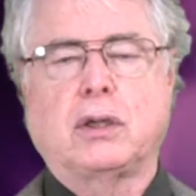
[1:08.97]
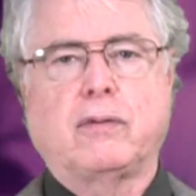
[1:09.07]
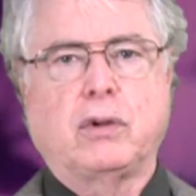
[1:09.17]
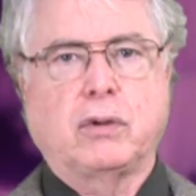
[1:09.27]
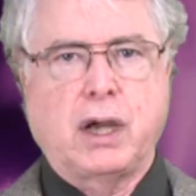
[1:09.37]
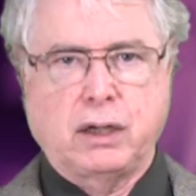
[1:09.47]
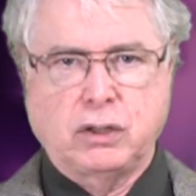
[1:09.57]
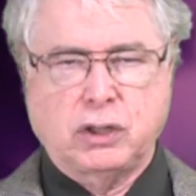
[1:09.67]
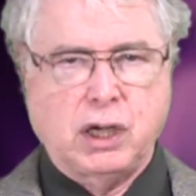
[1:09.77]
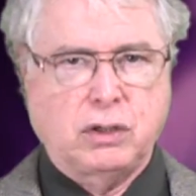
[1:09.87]
of the
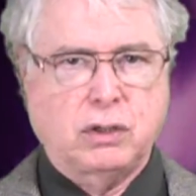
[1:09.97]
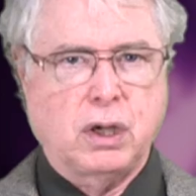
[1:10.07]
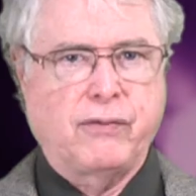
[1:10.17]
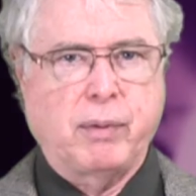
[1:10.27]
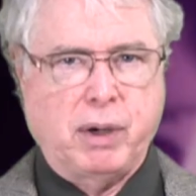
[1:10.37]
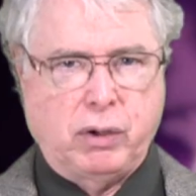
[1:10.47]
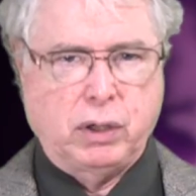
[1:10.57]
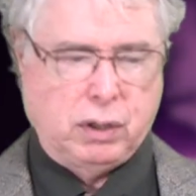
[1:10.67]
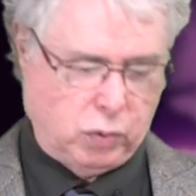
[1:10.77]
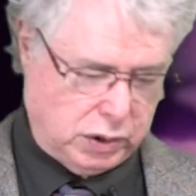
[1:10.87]
United States of
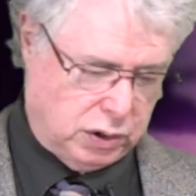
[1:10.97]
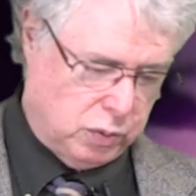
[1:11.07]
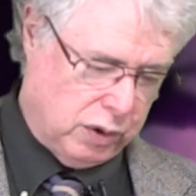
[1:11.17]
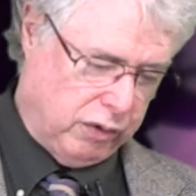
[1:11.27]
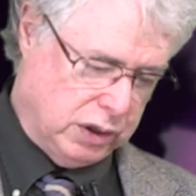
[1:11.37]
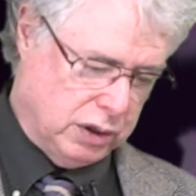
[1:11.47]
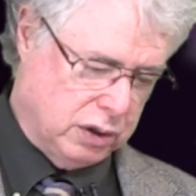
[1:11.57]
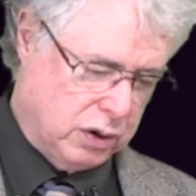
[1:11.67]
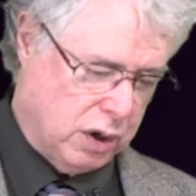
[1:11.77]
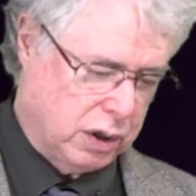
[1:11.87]
America, which is one reason
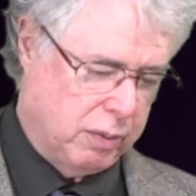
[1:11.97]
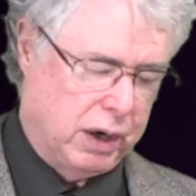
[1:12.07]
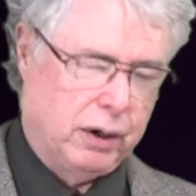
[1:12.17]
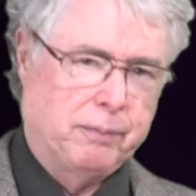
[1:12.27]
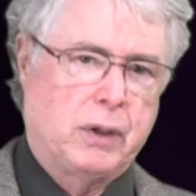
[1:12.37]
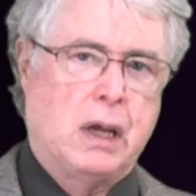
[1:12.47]
to talk about him.